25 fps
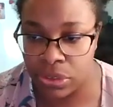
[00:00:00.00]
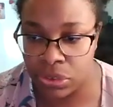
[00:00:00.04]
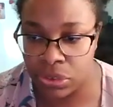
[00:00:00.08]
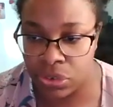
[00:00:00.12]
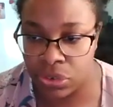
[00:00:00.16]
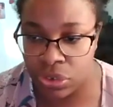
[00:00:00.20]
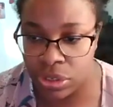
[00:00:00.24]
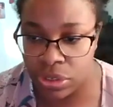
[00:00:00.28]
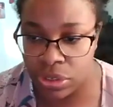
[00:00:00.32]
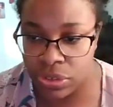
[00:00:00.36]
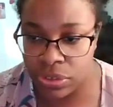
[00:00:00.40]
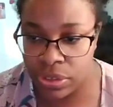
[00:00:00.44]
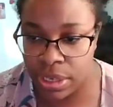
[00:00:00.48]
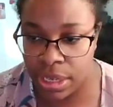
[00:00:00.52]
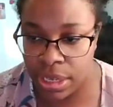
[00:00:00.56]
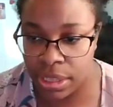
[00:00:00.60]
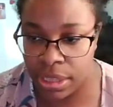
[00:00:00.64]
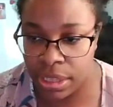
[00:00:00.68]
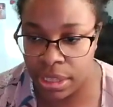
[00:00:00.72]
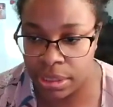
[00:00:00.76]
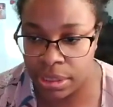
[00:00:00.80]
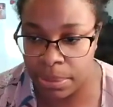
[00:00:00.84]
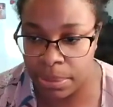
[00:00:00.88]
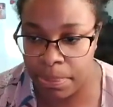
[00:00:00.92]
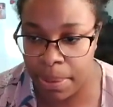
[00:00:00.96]
so she's saying
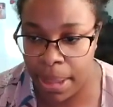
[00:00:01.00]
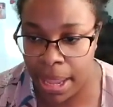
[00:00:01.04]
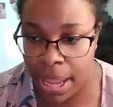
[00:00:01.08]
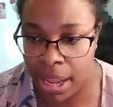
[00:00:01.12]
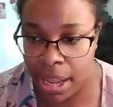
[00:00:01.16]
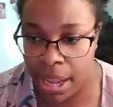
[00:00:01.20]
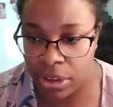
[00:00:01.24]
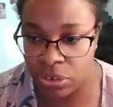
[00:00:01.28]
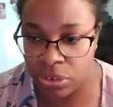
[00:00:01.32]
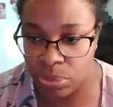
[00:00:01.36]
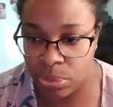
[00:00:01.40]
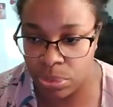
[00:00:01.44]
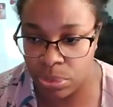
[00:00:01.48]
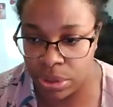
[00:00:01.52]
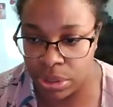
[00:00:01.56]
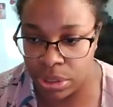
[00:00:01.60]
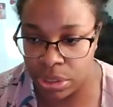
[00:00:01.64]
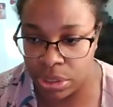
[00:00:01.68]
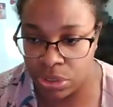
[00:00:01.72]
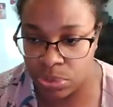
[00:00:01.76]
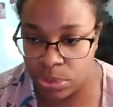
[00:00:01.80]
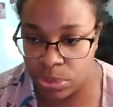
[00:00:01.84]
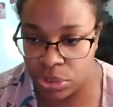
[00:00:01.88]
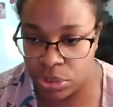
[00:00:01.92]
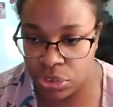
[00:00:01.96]
that the password
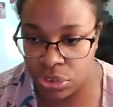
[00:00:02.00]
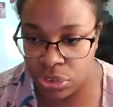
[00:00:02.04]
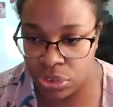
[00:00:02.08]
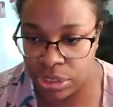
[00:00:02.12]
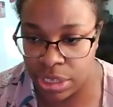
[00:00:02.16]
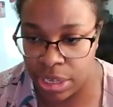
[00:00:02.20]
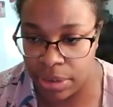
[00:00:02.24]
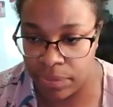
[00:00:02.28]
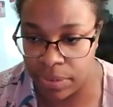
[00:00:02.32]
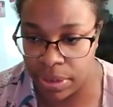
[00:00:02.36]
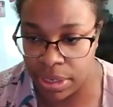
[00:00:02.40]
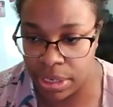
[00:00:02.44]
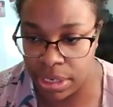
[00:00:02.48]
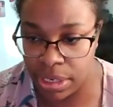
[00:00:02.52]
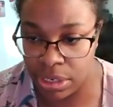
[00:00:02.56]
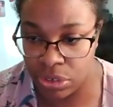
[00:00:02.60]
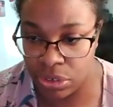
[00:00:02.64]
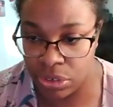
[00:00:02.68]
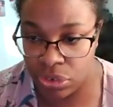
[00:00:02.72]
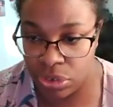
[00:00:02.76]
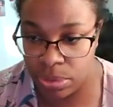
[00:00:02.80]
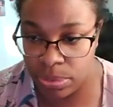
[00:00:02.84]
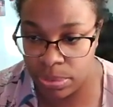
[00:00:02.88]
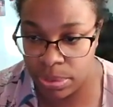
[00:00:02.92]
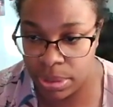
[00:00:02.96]
is what she's having an
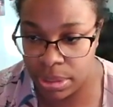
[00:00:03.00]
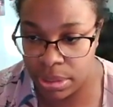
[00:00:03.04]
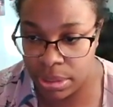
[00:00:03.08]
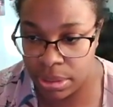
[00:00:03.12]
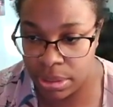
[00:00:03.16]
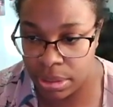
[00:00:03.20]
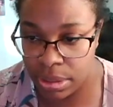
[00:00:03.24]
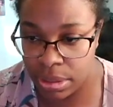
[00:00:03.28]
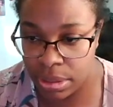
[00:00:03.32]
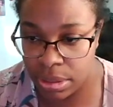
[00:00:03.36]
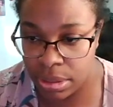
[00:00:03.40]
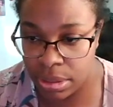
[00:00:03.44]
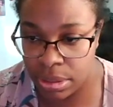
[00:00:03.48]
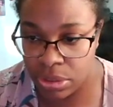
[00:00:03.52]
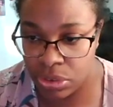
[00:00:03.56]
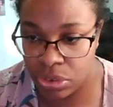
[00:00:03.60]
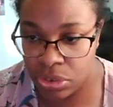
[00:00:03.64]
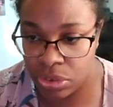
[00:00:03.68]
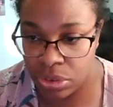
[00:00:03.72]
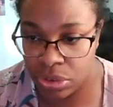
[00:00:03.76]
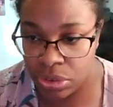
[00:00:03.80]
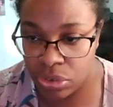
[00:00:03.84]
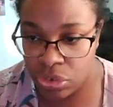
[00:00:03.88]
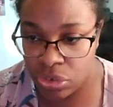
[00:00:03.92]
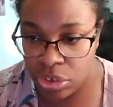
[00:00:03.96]
issue with.
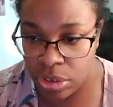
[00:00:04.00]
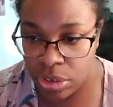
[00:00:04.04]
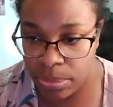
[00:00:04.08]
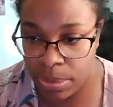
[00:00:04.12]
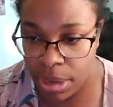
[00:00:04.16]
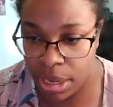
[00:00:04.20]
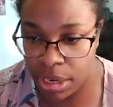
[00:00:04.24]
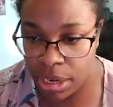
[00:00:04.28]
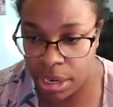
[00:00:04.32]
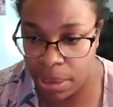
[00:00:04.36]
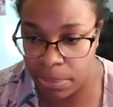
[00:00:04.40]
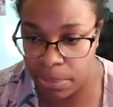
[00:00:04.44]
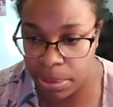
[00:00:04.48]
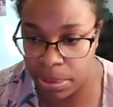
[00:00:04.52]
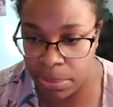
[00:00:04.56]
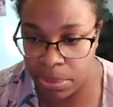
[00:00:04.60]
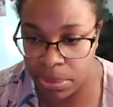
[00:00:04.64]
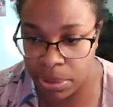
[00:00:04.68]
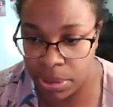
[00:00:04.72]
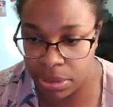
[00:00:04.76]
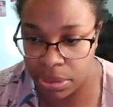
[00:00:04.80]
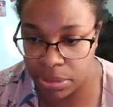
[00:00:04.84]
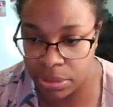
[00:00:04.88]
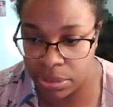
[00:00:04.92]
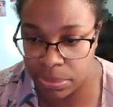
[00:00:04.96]
She might not be
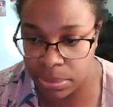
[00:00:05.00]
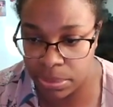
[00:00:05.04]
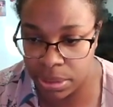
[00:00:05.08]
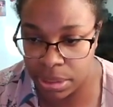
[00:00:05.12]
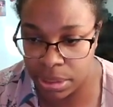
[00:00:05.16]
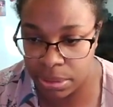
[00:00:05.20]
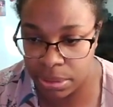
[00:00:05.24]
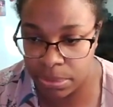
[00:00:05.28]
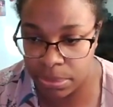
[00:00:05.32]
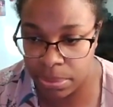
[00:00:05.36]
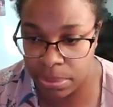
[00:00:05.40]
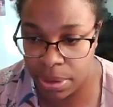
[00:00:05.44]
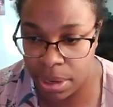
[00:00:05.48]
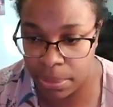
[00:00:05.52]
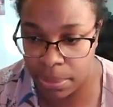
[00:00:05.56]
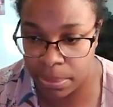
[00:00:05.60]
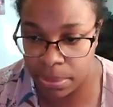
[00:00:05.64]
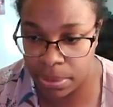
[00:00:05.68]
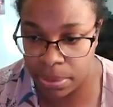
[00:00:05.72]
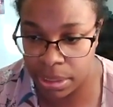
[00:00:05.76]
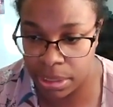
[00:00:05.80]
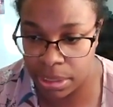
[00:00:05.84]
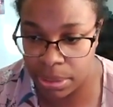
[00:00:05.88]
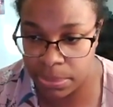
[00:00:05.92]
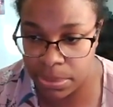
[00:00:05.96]
putting something in
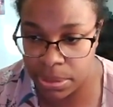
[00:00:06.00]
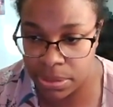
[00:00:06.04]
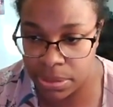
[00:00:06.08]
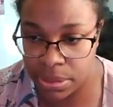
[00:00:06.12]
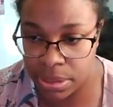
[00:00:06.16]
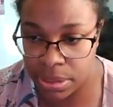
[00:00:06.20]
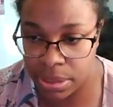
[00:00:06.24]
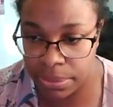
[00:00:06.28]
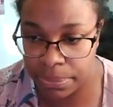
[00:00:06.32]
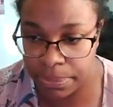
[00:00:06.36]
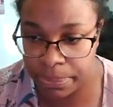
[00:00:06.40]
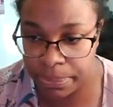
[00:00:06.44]
properly. Let me see.